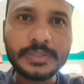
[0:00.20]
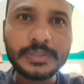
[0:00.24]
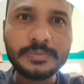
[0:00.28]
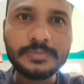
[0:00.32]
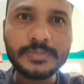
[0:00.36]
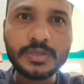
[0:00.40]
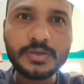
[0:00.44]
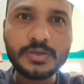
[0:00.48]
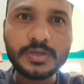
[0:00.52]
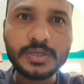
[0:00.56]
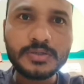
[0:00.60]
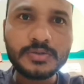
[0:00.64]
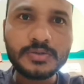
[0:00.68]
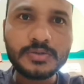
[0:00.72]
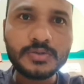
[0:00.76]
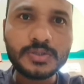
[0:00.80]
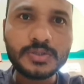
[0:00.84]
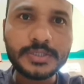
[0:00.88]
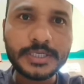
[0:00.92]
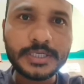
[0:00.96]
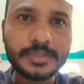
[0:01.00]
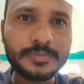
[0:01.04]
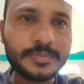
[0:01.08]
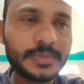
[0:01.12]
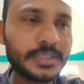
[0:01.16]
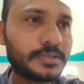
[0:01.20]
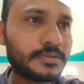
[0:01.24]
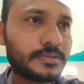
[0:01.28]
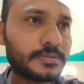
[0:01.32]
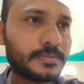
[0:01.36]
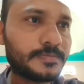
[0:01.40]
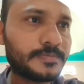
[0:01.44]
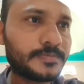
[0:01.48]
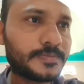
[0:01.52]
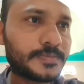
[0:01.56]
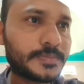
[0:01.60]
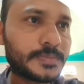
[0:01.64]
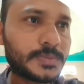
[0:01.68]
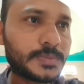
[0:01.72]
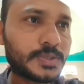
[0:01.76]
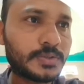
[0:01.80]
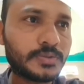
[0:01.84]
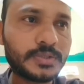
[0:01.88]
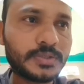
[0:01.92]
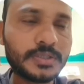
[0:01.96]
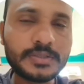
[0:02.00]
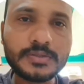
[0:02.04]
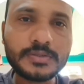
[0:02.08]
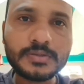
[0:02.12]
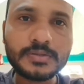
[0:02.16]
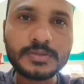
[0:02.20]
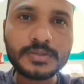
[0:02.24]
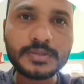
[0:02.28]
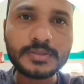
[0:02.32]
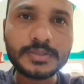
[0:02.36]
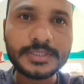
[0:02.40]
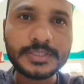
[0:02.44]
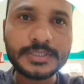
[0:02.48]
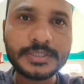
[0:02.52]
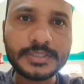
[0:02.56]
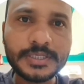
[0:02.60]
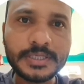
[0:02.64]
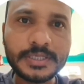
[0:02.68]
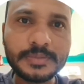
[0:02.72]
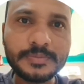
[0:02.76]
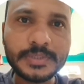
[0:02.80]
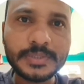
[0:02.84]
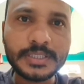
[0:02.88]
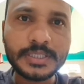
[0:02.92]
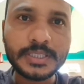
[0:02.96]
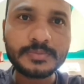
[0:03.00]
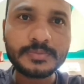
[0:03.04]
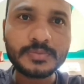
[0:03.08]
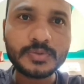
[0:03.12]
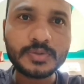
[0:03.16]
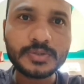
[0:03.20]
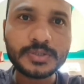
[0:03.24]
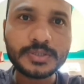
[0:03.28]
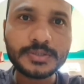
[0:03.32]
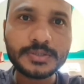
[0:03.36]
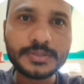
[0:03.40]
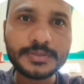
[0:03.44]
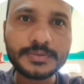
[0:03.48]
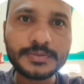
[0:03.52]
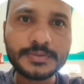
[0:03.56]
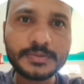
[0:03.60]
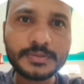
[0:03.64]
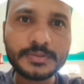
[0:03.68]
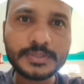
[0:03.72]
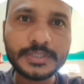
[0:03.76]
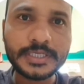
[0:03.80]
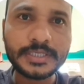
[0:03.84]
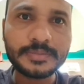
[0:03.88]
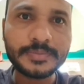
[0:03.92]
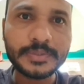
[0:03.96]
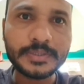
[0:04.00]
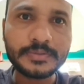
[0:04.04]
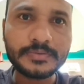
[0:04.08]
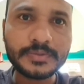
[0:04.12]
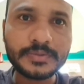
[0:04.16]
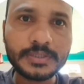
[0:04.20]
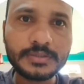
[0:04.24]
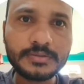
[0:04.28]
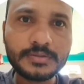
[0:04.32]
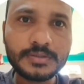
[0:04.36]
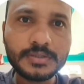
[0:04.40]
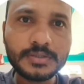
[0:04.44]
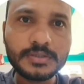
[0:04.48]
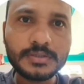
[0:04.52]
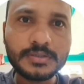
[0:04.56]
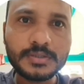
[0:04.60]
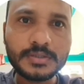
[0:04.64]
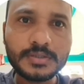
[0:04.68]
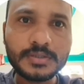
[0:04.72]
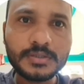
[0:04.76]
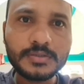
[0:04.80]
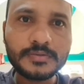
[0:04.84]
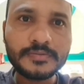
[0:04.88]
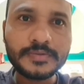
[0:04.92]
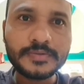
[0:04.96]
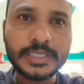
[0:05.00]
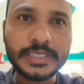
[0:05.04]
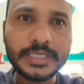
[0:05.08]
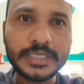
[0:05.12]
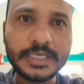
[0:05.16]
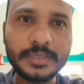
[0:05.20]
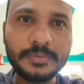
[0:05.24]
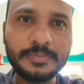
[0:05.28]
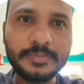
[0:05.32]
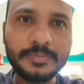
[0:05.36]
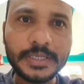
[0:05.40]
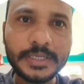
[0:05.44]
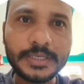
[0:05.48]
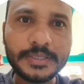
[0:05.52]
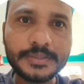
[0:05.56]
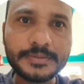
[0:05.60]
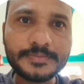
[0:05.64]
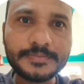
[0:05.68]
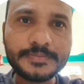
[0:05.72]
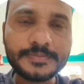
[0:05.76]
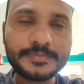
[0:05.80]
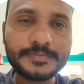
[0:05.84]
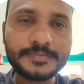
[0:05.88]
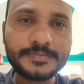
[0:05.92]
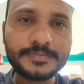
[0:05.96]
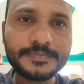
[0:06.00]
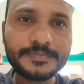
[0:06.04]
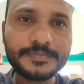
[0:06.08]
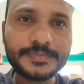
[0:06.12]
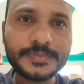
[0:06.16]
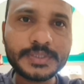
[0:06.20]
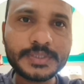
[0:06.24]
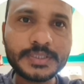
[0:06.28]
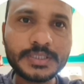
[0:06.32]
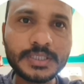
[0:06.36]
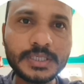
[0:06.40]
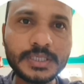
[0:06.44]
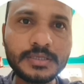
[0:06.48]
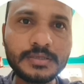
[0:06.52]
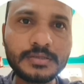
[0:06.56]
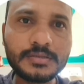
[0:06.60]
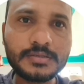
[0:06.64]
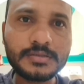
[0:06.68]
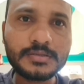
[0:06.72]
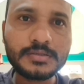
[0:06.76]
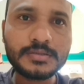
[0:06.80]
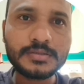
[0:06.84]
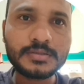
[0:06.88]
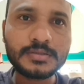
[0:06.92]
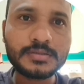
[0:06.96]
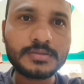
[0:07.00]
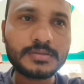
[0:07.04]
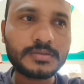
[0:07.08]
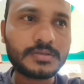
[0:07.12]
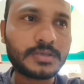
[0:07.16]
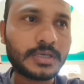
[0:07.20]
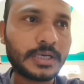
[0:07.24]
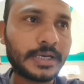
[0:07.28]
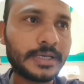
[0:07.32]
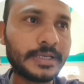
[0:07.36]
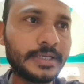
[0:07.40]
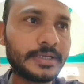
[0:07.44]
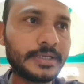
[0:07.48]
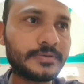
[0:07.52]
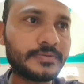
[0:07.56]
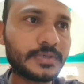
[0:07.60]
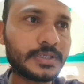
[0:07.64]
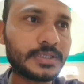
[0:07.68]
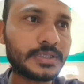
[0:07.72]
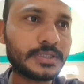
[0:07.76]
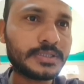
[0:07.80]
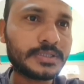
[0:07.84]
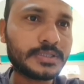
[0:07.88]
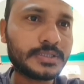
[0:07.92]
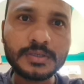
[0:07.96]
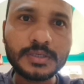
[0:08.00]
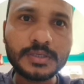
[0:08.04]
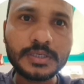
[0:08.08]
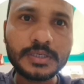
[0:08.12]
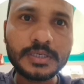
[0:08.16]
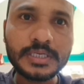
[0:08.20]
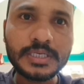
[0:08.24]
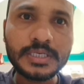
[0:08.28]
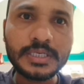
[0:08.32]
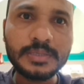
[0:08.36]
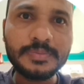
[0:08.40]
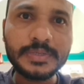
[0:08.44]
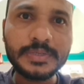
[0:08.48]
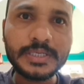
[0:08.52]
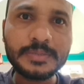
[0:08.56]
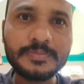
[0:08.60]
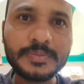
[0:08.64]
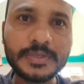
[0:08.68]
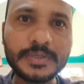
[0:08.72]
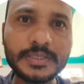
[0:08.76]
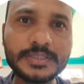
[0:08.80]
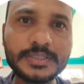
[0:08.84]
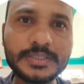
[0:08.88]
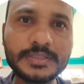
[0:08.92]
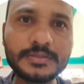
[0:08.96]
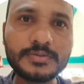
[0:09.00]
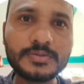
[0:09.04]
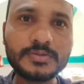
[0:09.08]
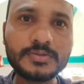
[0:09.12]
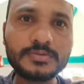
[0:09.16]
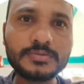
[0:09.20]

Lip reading: below two statement. So this question statement type questions. Statement. When any plane, here highlight word is any plane passing through